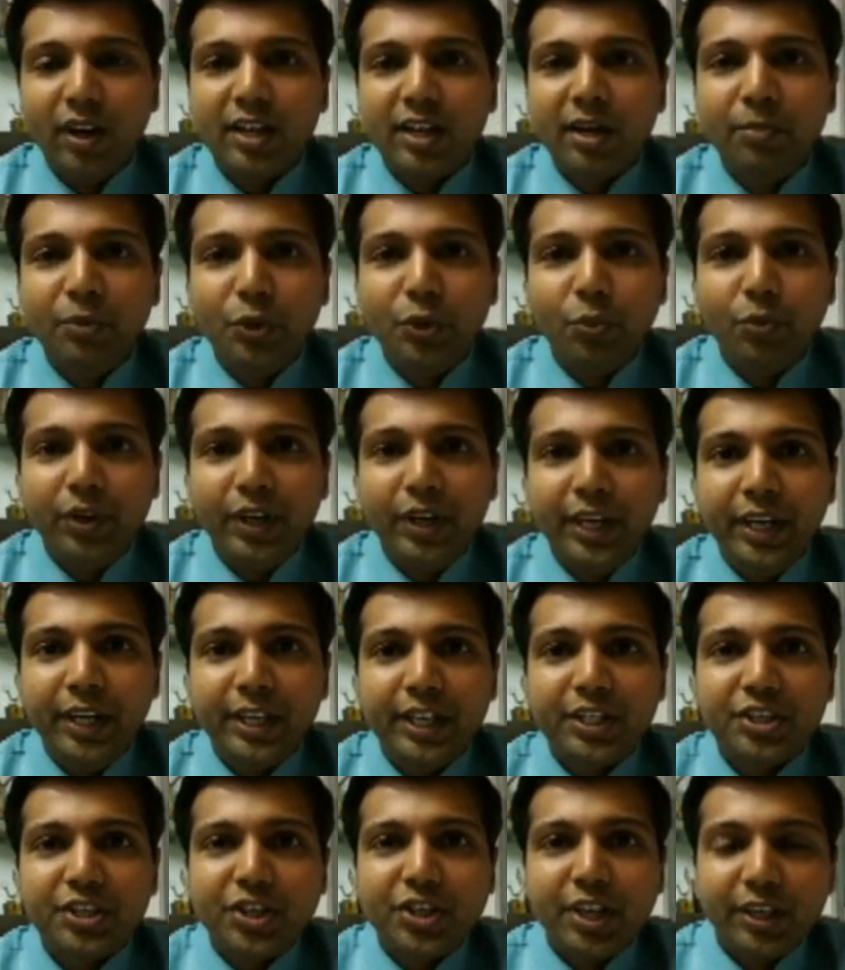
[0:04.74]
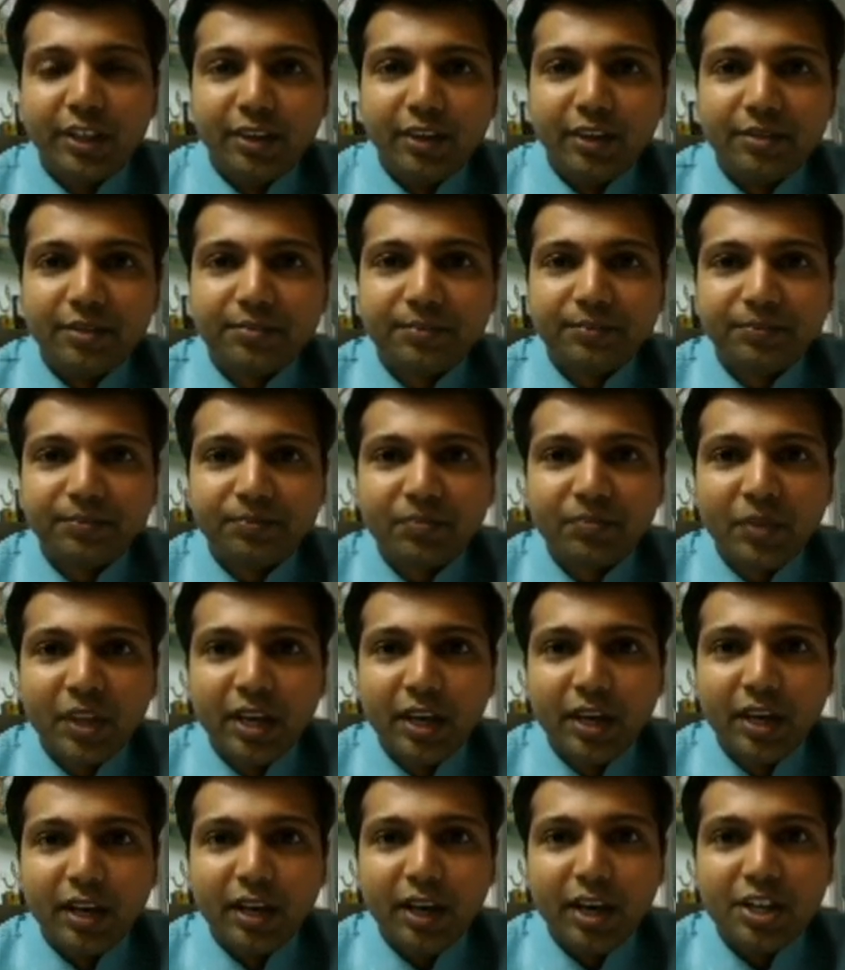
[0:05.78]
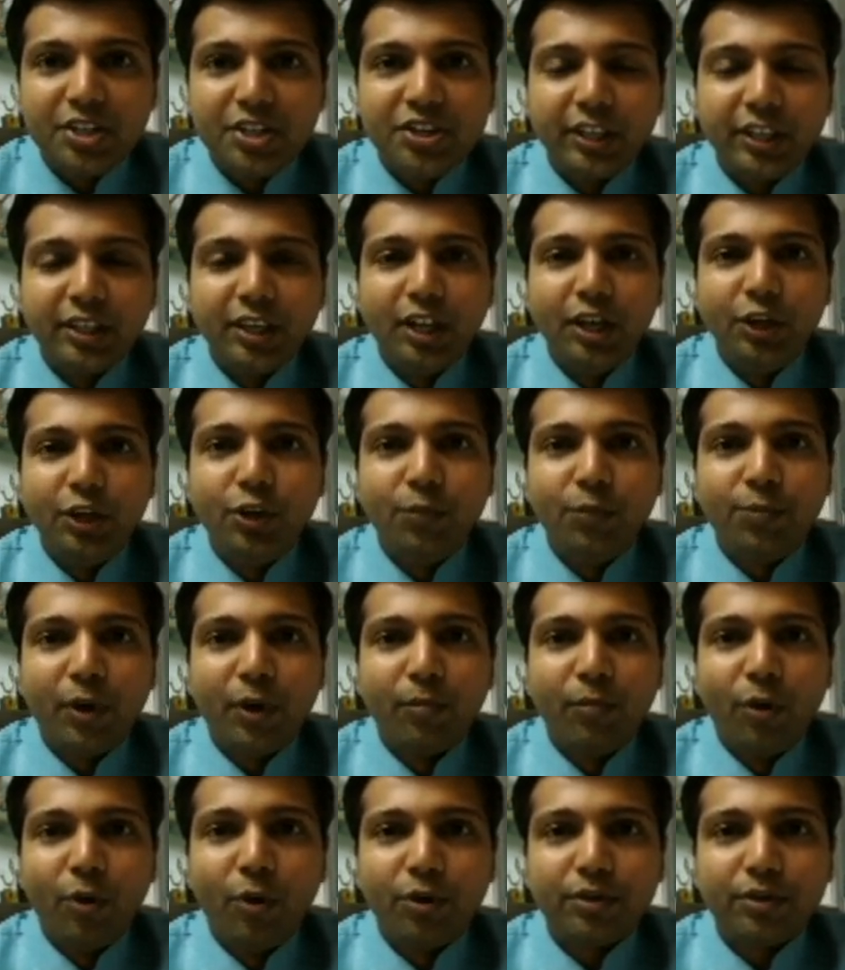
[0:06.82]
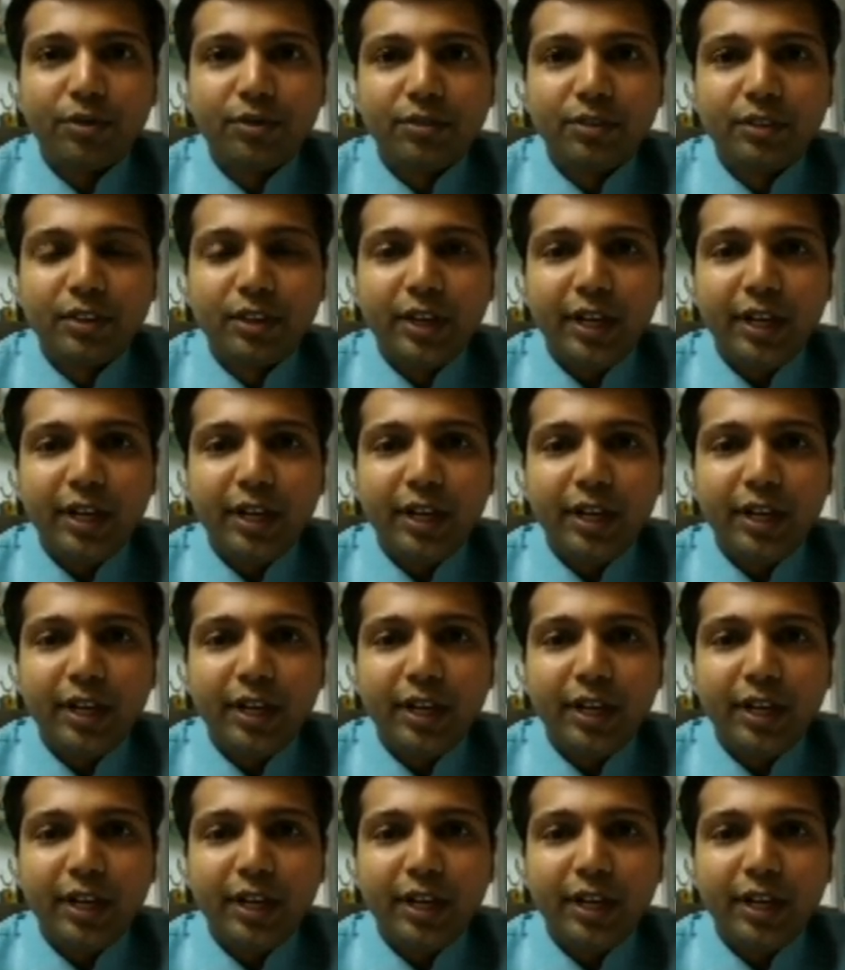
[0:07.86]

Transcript: Welcome to India's channel, a channel to promote